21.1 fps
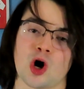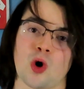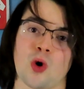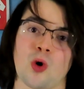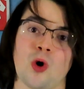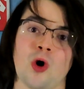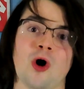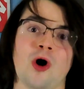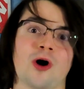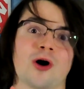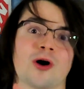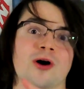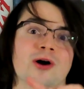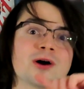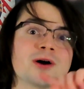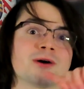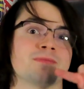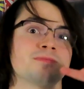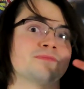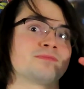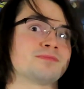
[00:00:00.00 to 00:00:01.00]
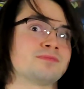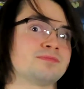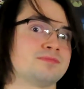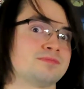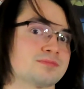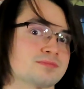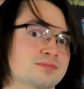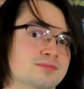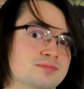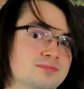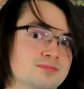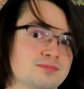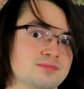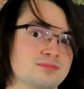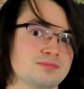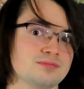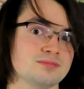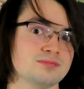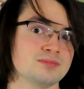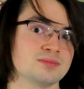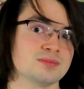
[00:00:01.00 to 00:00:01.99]
Or
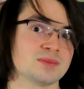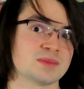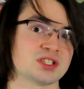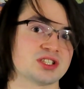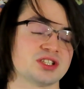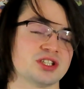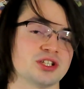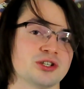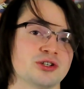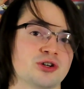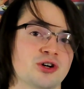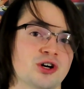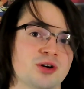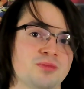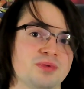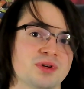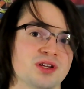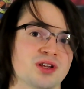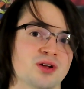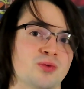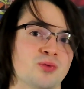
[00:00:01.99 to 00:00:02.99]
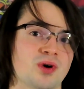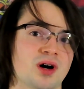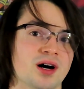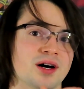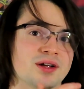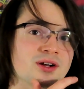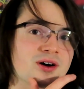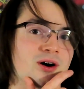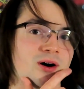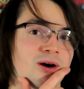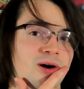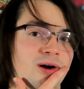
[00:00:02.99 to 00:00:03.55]
she could be the one